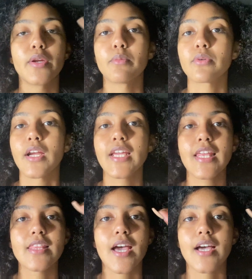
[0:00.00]
and praying
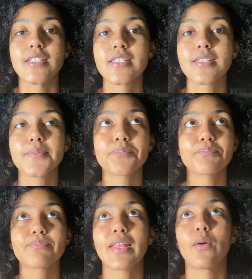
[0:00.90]
that
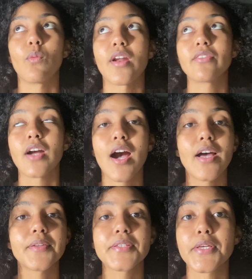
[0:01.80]
what I've got
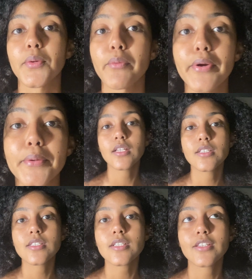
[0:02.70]
is gonna work.
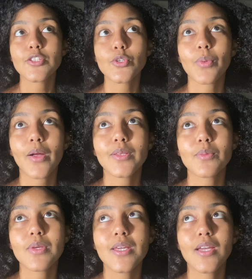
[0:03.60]
And this will probably
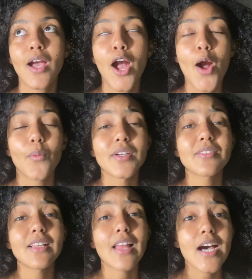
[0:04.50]
be one of
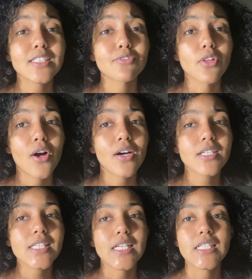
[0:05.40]
the last
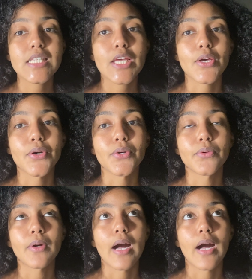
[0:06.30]
vlogs until